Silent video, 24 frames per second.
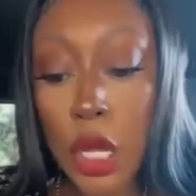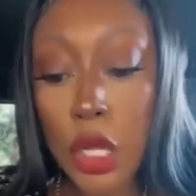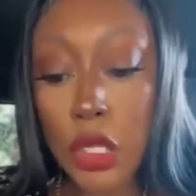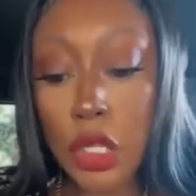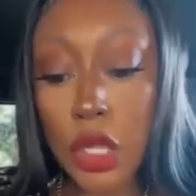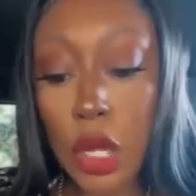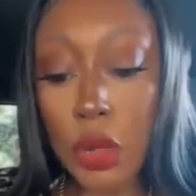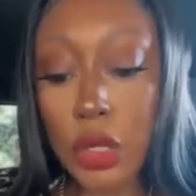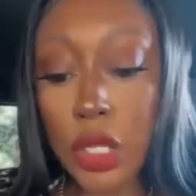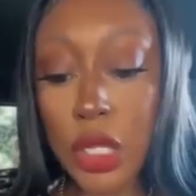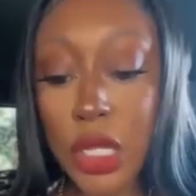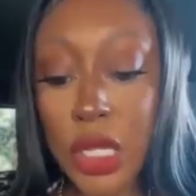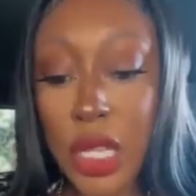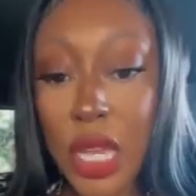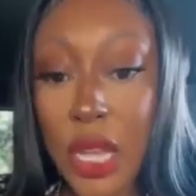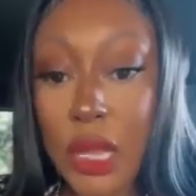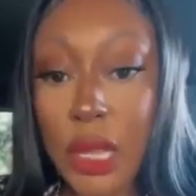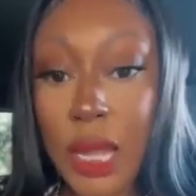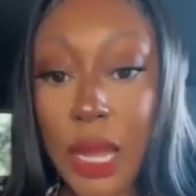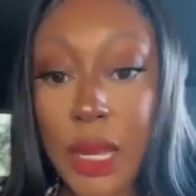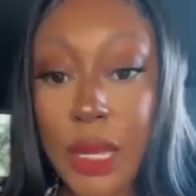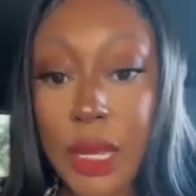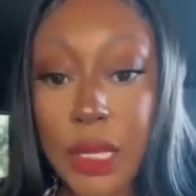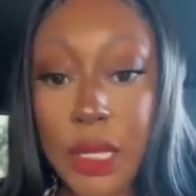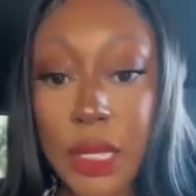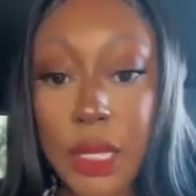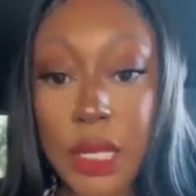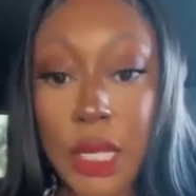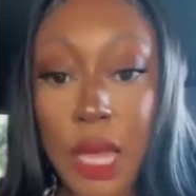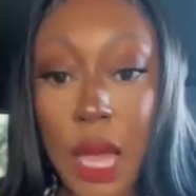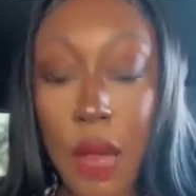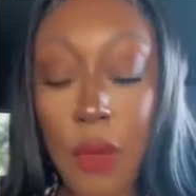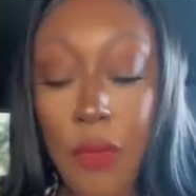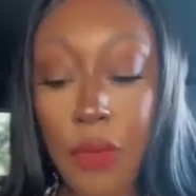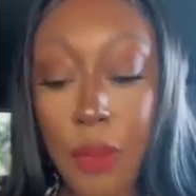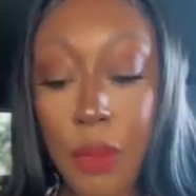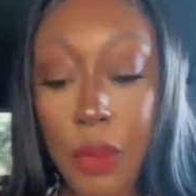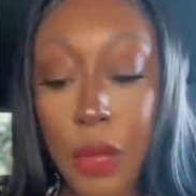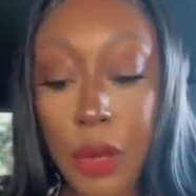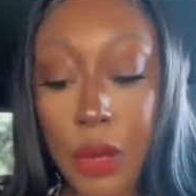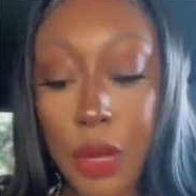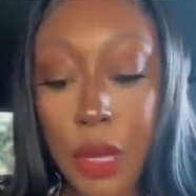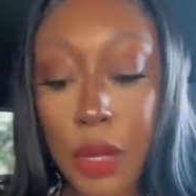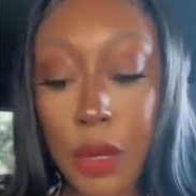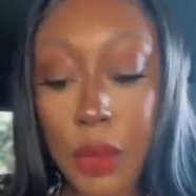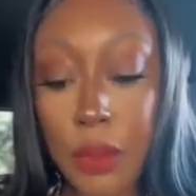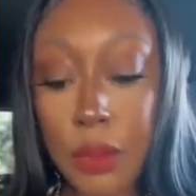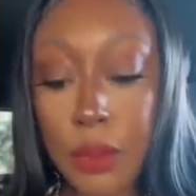So she said, that doesn't sound
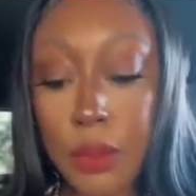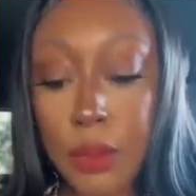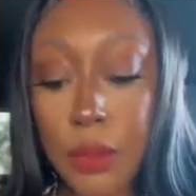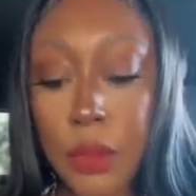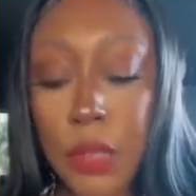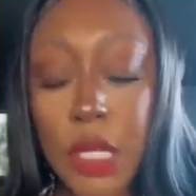familiar.